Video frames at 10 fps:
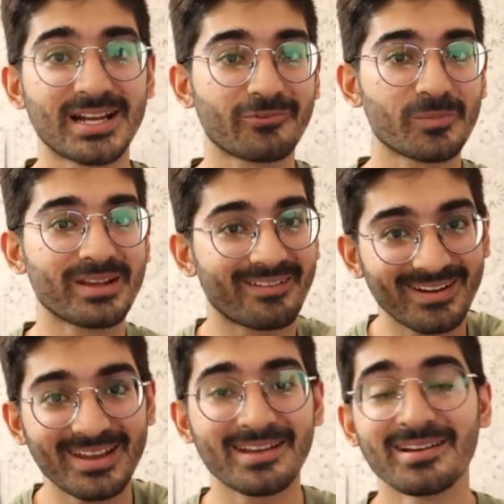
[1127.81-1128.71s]
That would be
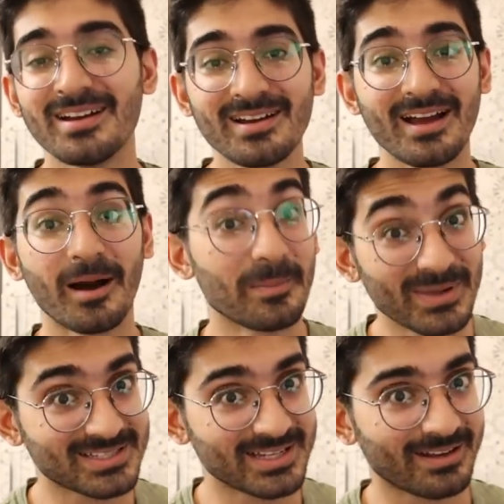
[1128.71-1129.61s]
really
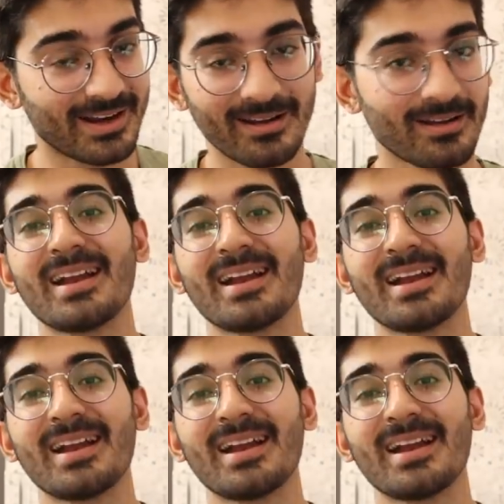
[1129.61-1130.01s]
amazing, right?